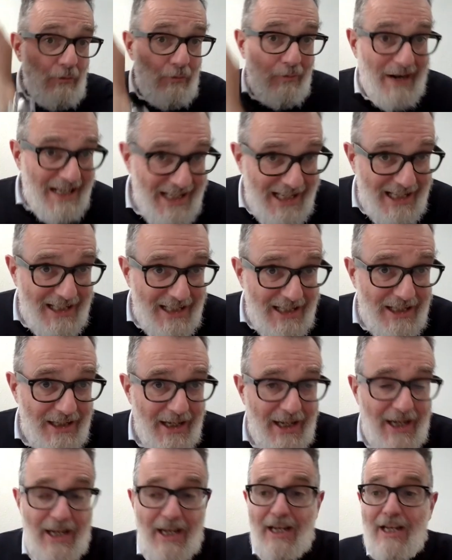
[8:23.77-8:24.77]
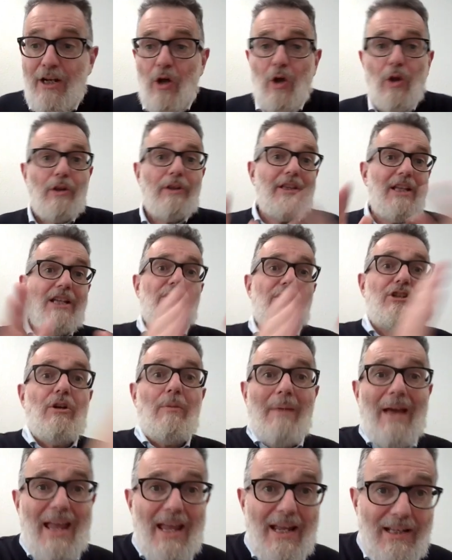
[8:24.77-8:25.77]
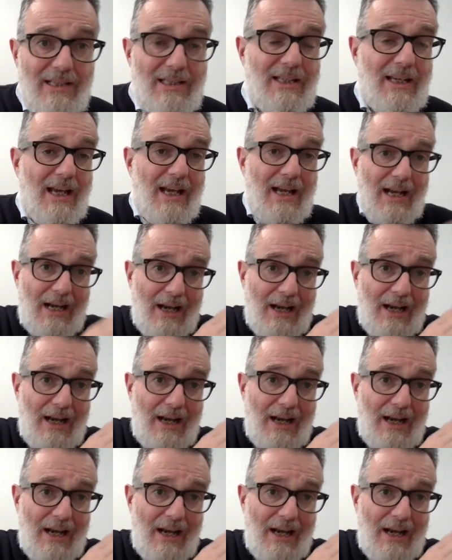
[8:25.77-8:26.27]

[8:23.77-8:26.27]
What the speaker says: risks in all these domains: